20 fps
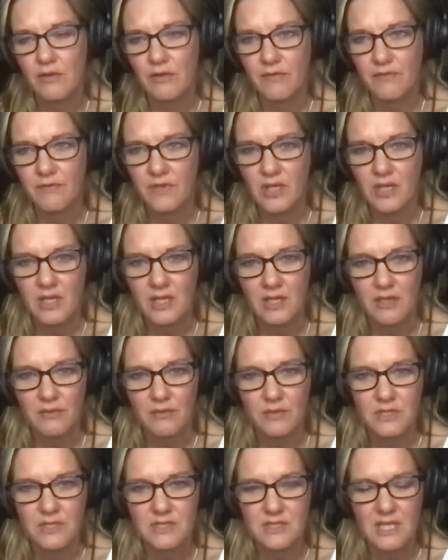it felt like he
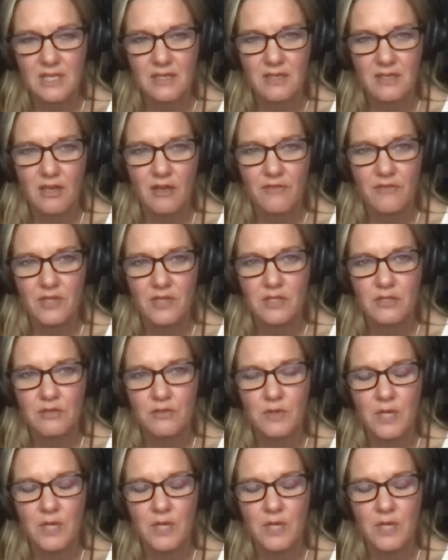was standoffish or